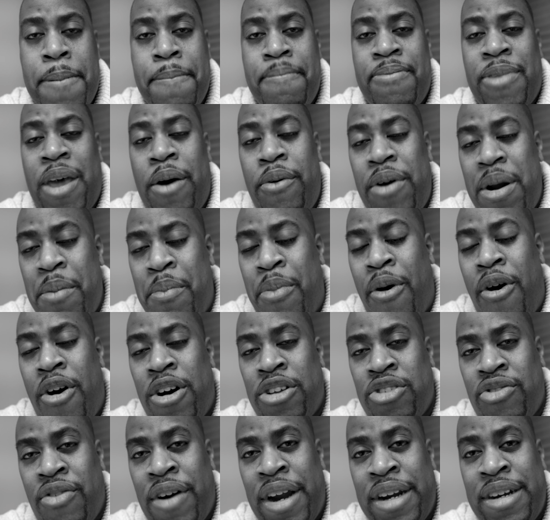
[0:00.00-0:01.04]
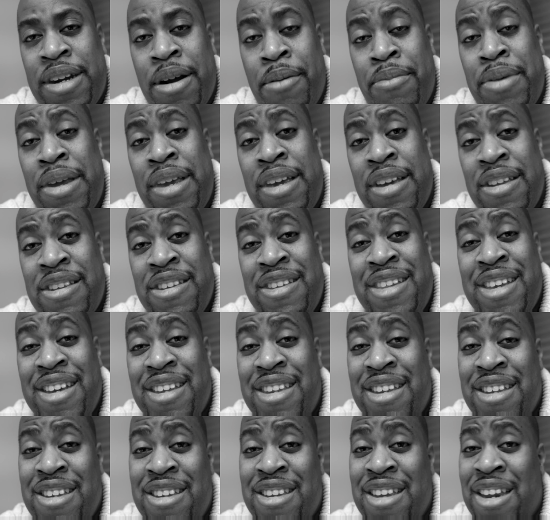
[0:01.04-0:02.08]
Now I want to pause right there because
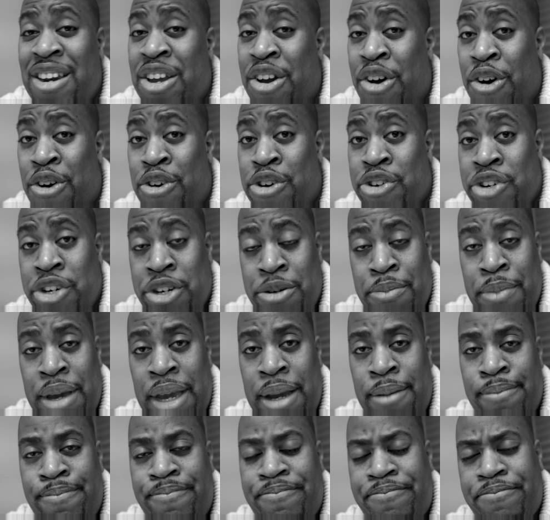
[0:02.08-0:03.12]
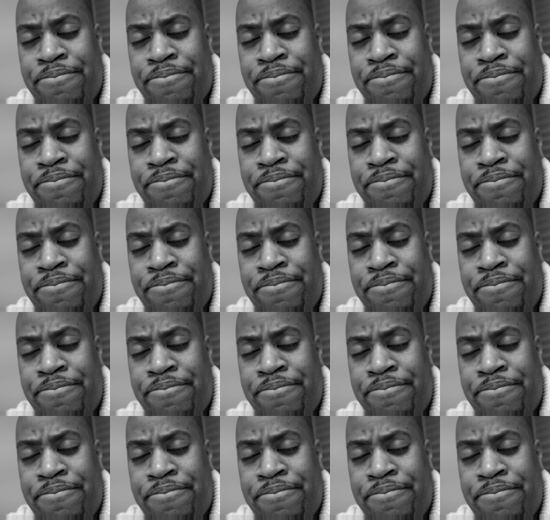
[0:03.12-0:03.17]
this has encouraged me.